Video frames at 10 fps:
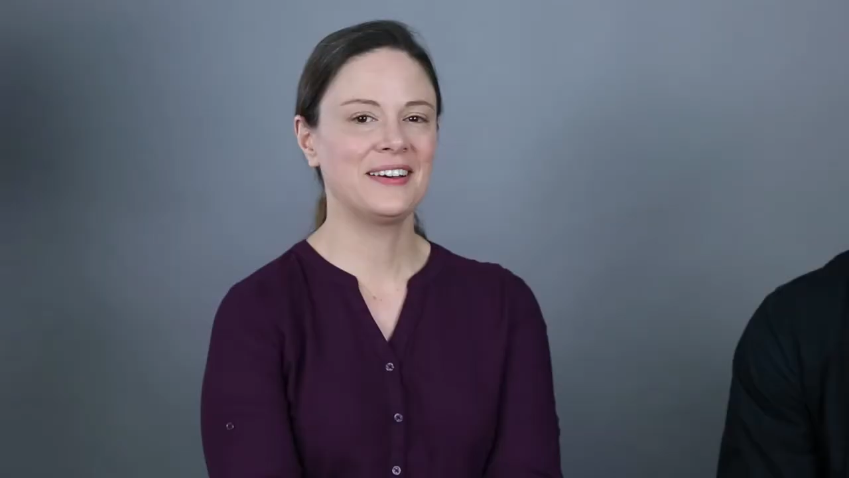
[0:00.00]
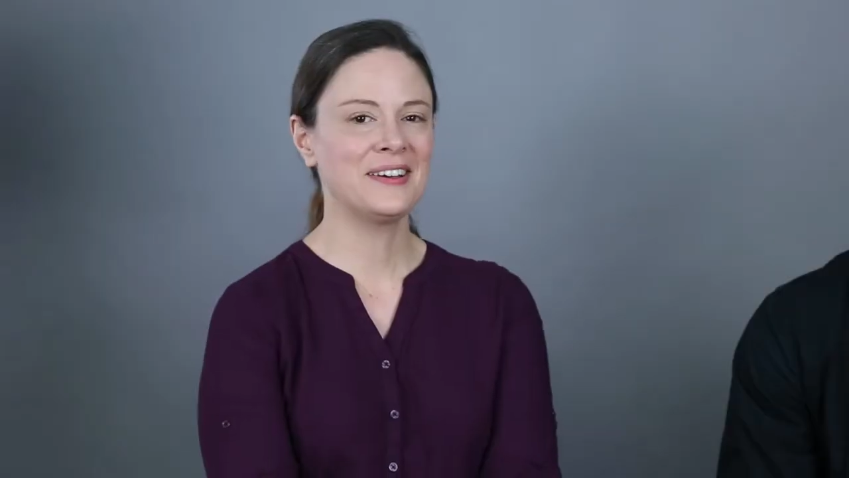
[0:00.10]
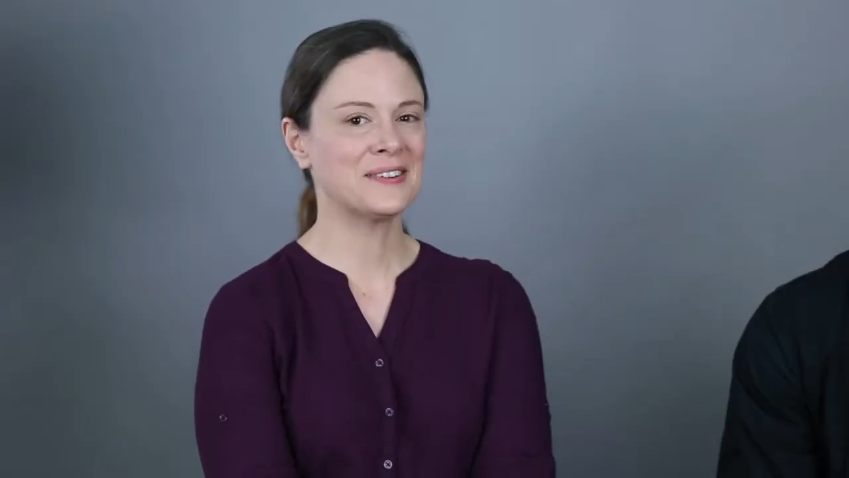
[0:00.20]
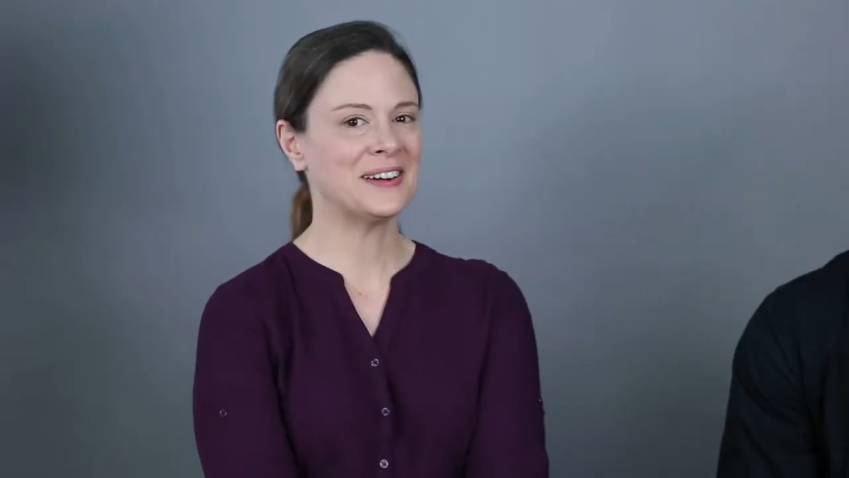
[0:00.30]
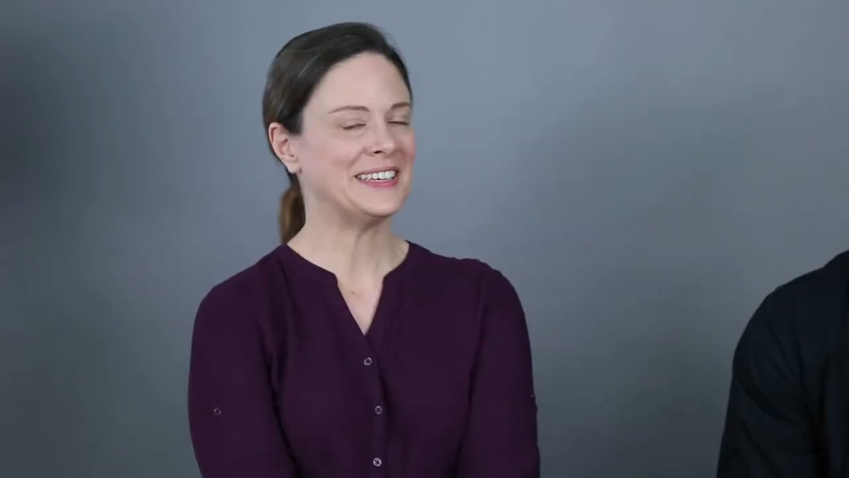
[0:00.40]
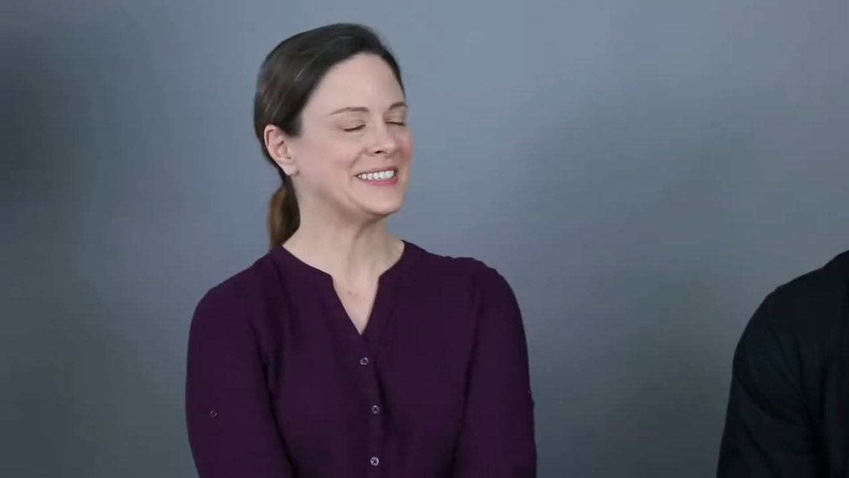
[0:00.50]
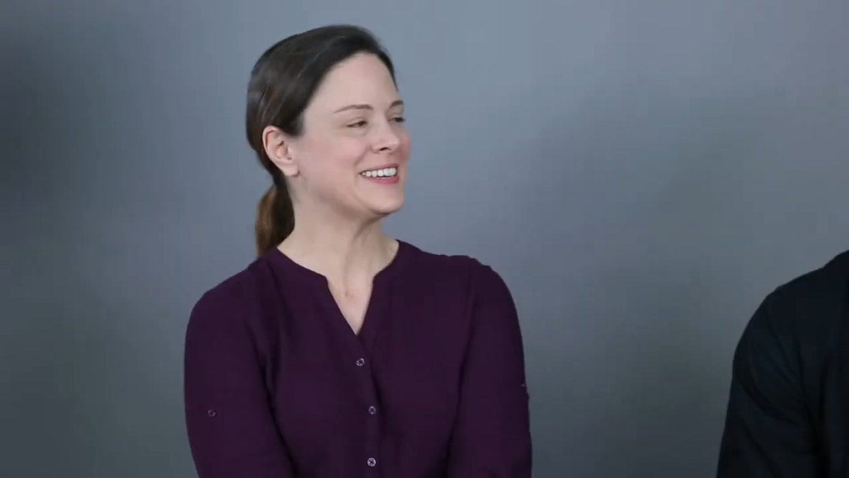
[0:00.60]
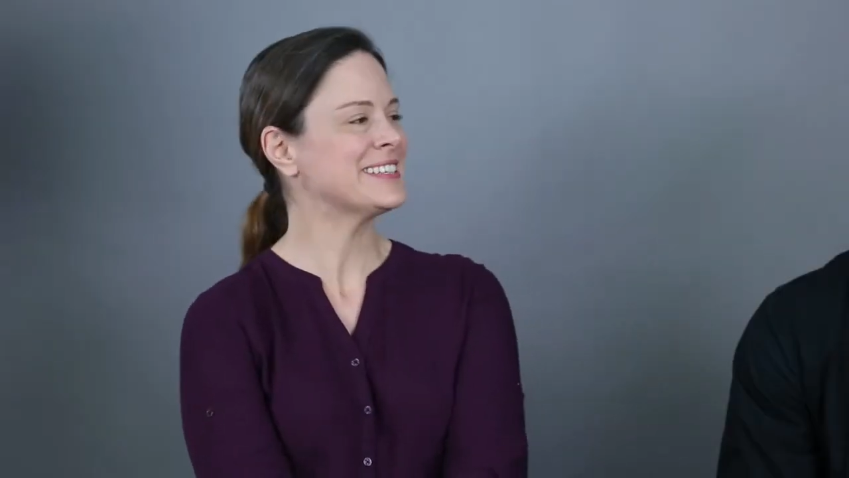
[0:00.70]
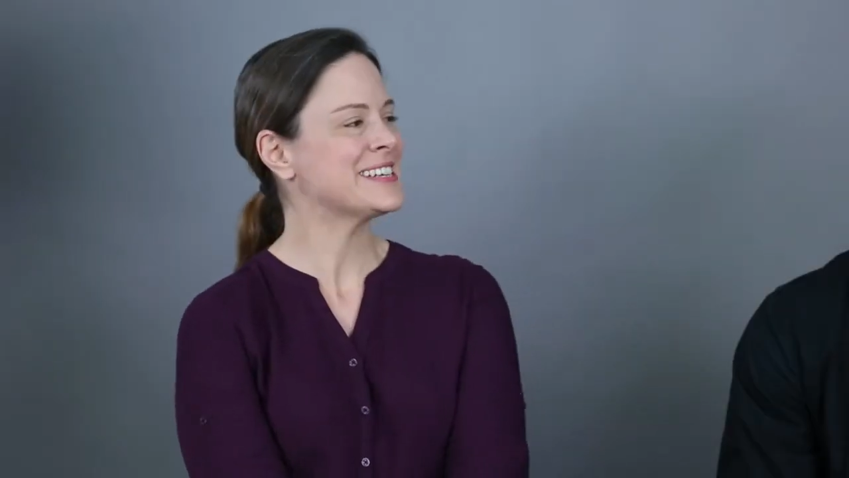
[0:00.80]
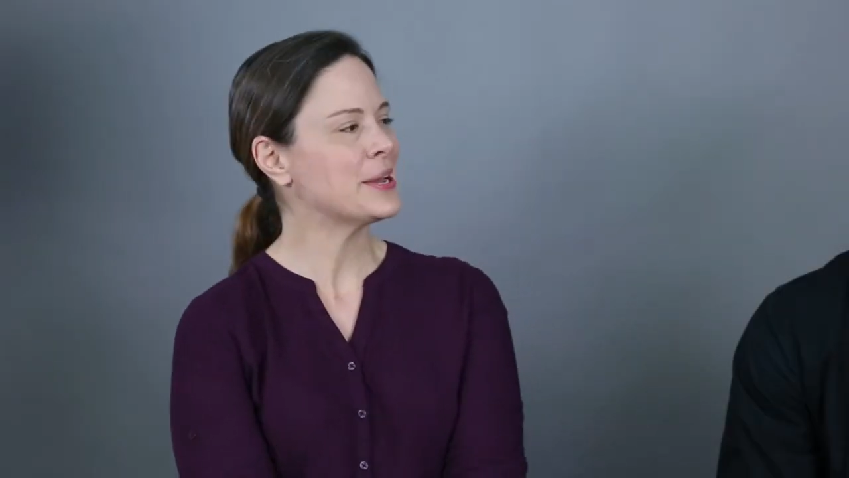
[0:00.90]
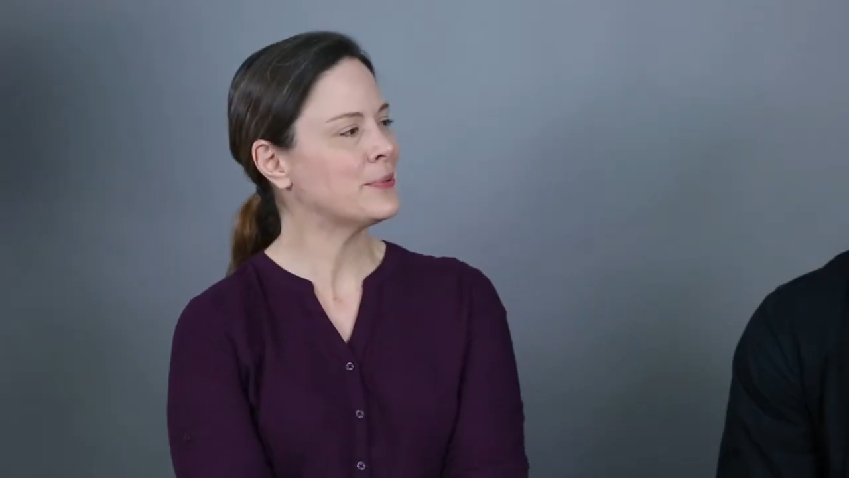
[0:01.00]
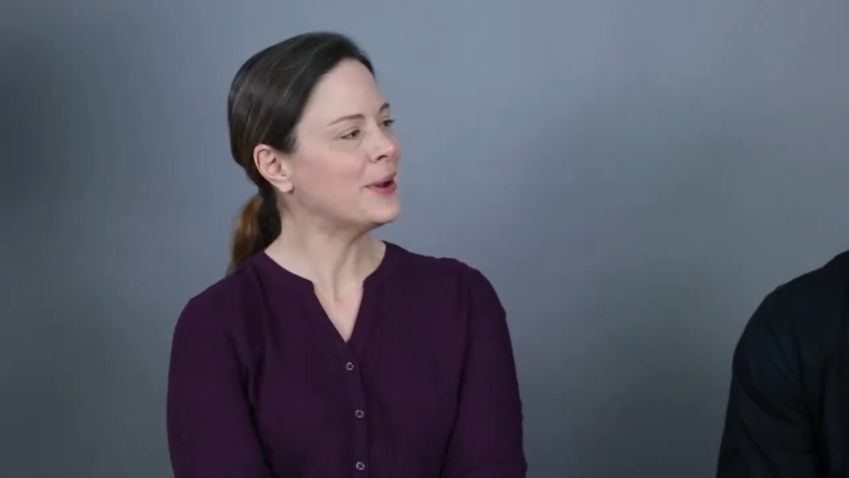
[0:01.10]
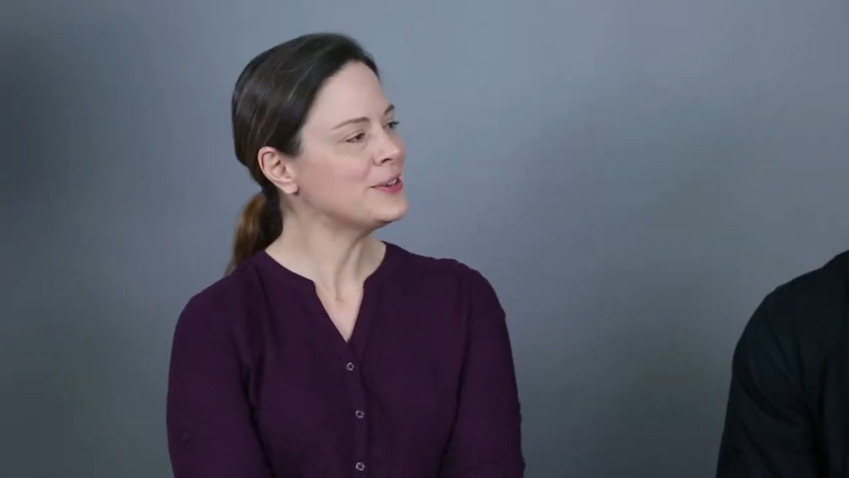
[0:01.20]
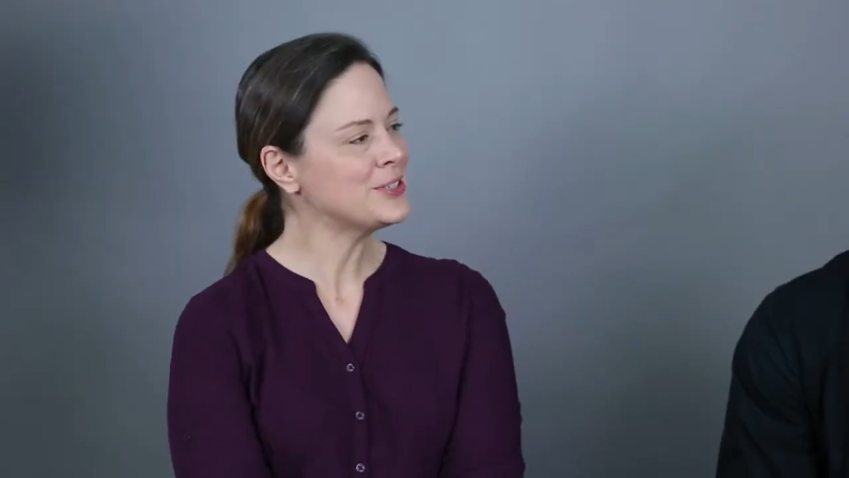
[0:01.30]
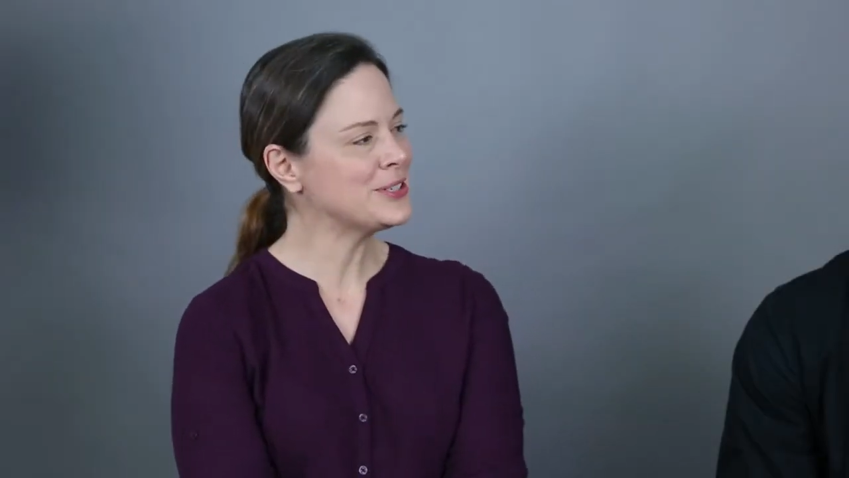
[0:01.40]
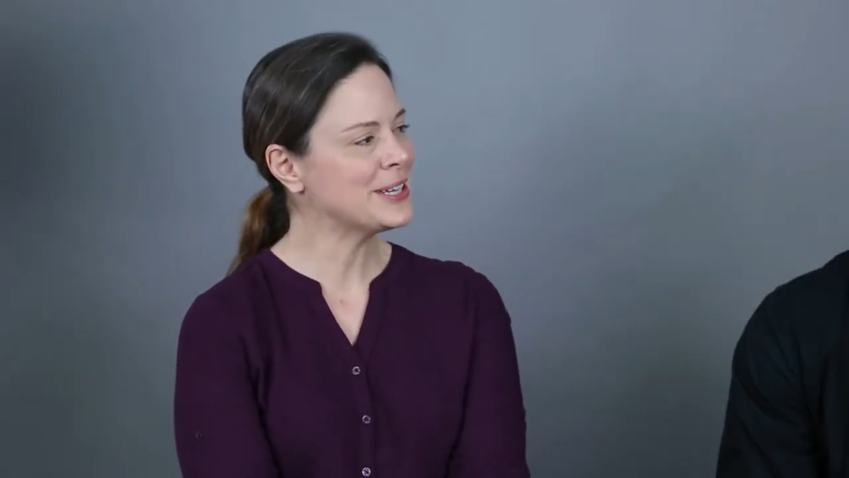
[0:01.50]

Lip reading: All right, Dante, why don't